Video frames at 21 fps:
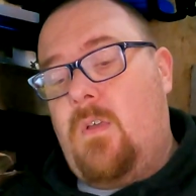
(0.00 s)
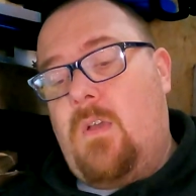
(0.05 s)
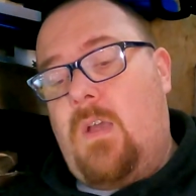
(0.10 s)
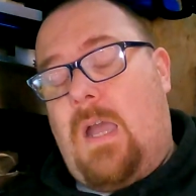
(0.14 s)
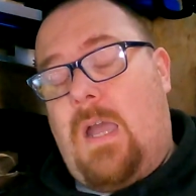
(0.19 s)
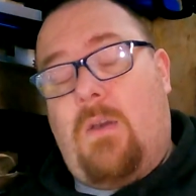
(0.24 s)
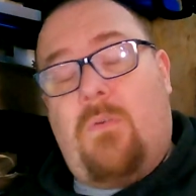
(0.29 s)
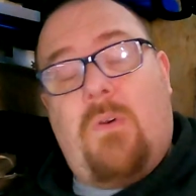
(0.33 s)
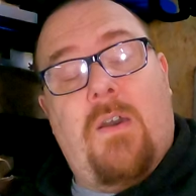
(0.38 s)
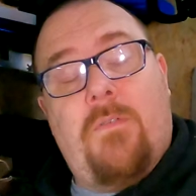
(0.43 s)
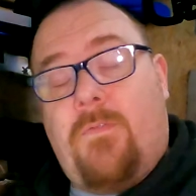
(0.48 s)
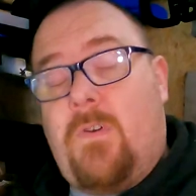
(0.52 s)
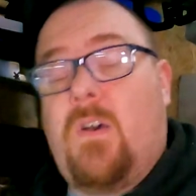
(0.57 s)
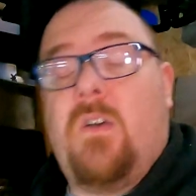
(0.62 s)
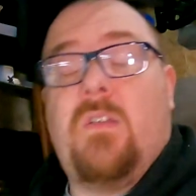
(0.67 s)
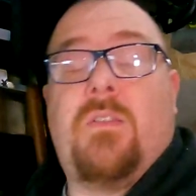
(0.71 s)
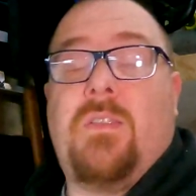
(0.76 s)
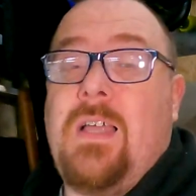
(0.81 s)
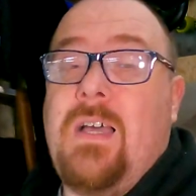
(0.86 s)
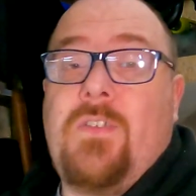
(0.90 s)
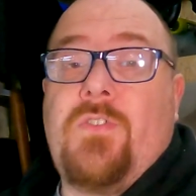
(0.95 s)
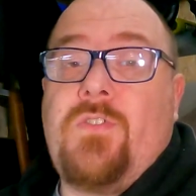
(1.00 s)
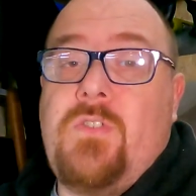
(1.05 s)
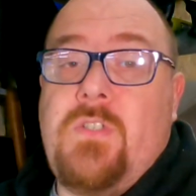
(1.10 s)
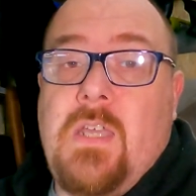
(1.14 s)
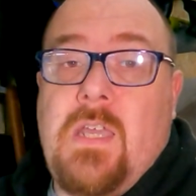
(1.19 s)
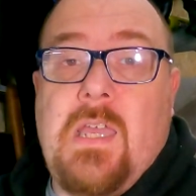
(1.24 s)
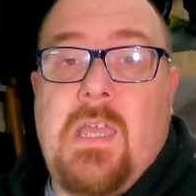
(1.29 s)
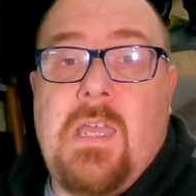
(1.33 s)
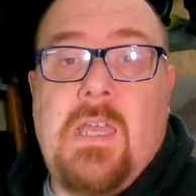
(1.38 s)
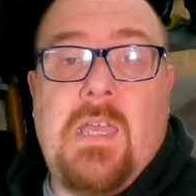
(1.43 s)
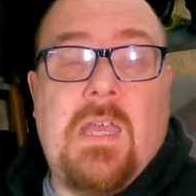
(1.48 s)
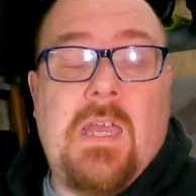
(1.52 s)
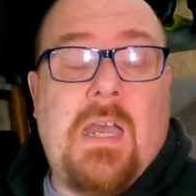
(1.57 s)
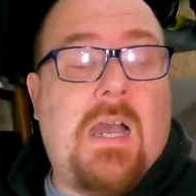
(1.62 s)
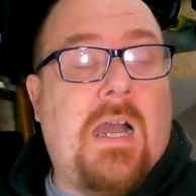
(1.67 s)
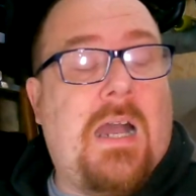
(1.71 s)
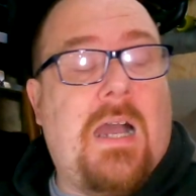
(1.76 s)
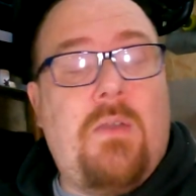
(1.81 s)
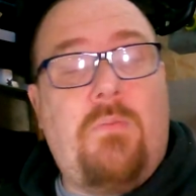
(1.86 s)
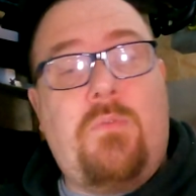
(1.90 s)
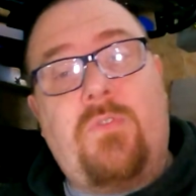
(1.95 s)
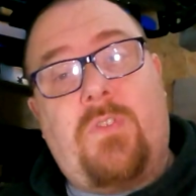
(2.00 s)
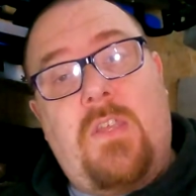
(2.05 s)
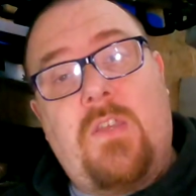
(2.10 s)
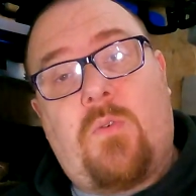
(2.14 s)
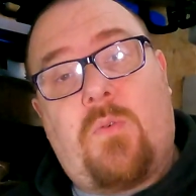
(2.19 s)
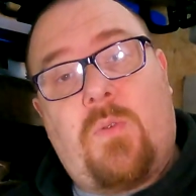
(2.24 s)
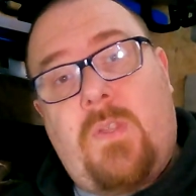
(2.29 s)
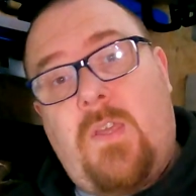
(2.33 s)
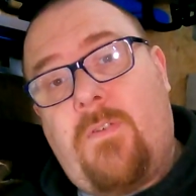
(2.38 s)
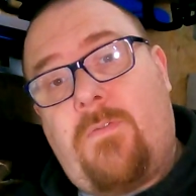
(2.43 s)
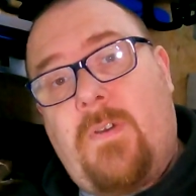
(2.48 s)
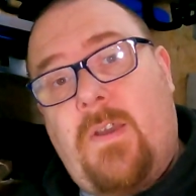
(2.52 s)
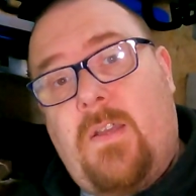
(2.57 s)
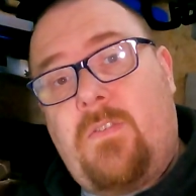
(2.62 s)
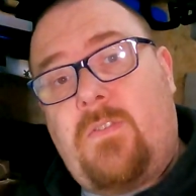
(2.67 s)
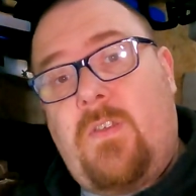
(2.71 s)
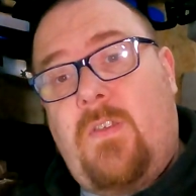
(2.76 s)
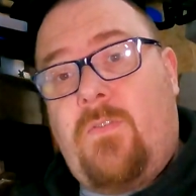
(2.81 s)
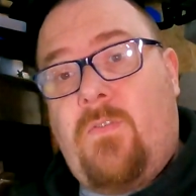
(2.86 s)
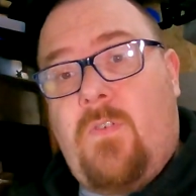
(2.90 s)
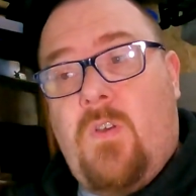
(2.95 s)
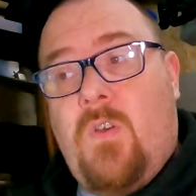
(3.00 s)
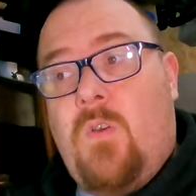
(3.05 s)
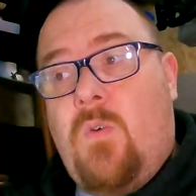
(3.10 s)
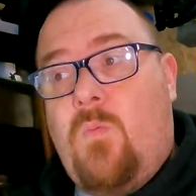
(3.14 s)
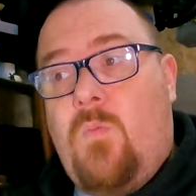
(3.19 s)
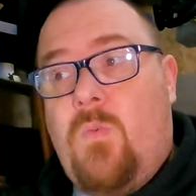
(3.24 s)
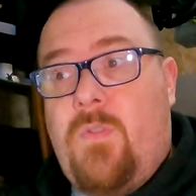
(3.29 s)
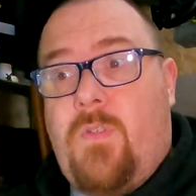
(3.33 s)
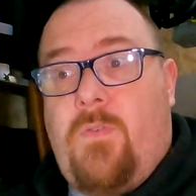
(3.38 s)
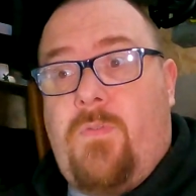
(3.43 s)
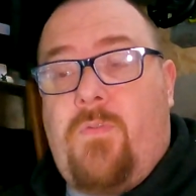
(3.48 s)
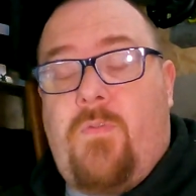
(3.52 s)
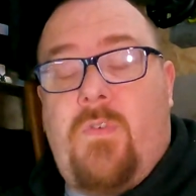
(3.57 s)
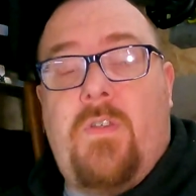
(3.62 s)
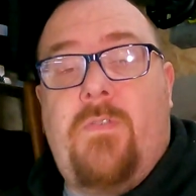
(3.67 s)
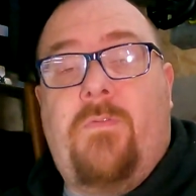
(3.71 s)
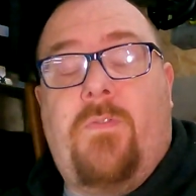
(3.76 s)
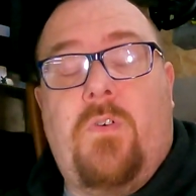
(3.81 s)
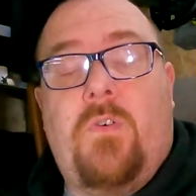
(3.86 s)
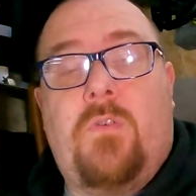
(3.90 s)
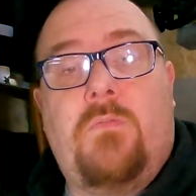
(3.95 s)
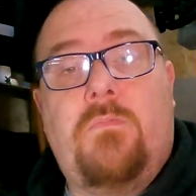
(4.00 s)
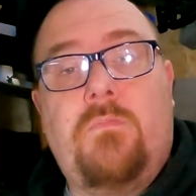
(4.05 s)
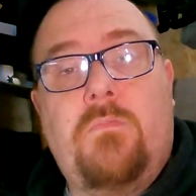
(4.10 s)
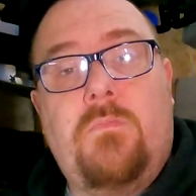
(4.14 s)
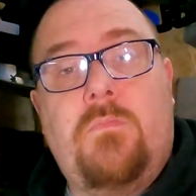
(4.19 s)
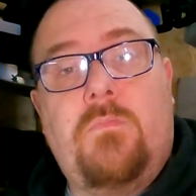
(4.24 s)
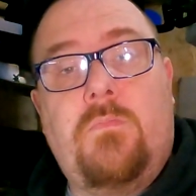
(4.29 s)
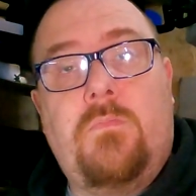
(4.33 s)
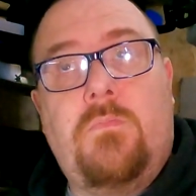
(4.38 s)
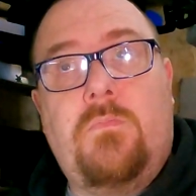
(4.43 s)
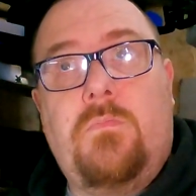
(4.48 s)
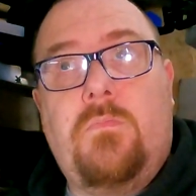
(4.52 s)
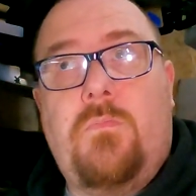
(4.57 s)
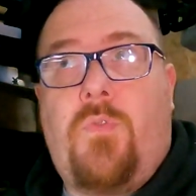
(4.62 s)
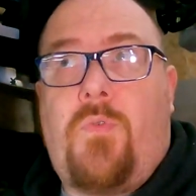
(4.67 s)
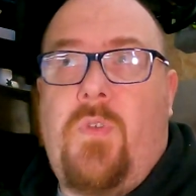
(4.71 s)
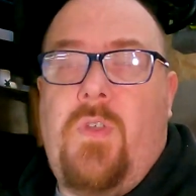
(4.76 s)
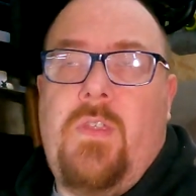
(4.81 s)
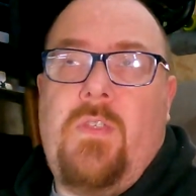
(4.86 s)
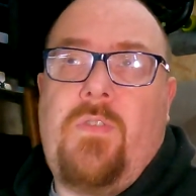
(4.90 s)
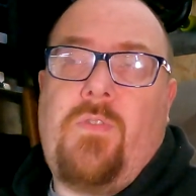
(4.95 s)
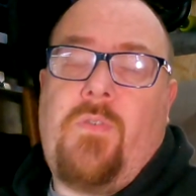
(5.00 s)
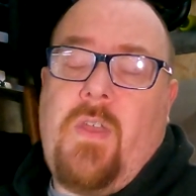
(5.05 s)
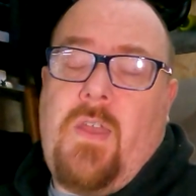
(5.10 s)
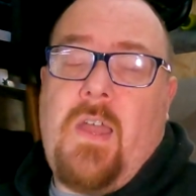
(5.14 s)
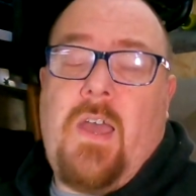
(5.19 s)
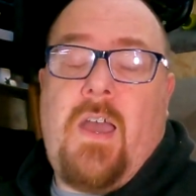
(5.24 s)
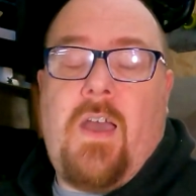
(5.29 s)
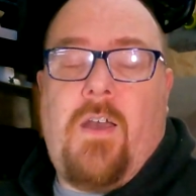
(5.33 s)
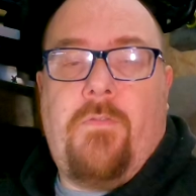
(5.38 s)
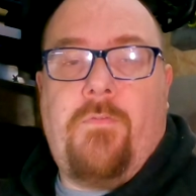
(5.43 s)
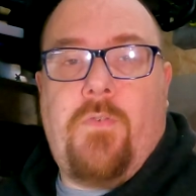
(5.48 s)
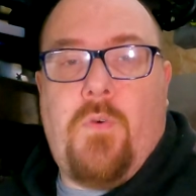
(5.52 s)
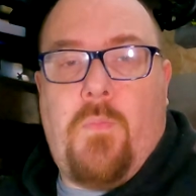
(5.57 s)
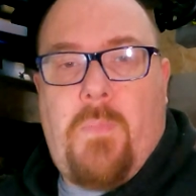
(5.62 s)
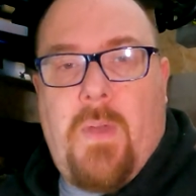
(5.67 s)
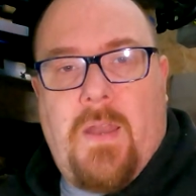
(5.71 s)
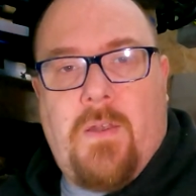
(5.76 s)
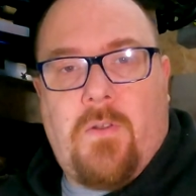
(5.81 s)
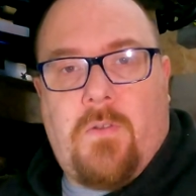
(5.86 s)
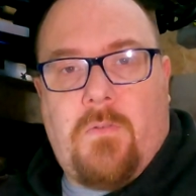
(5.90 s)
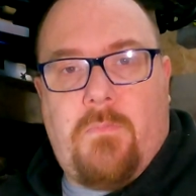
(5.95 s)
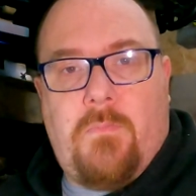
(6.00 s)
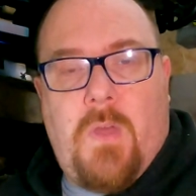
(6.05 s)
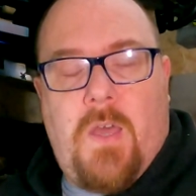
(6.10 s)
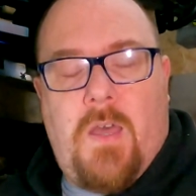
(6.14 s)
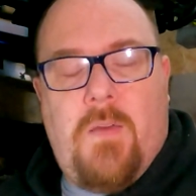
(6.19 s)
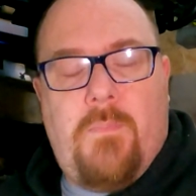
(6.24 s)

However, last year I was equally effective with a 3.5 foot pennel